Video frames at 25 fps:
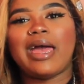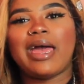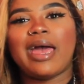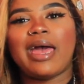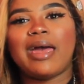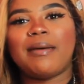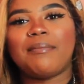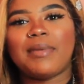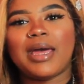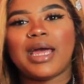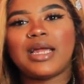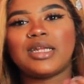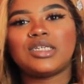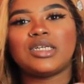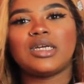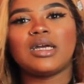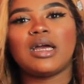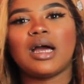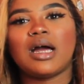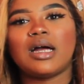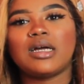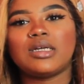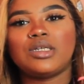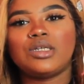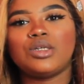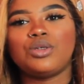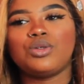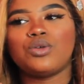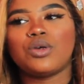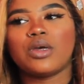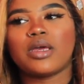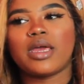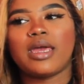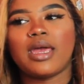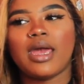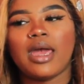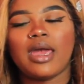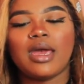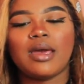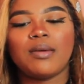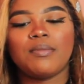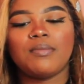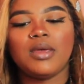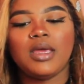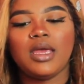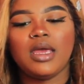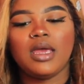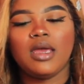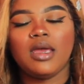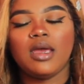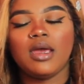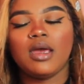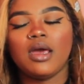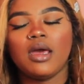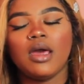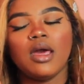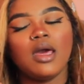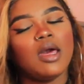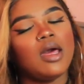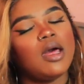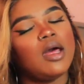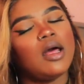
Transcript: had matching costumes with Cammy.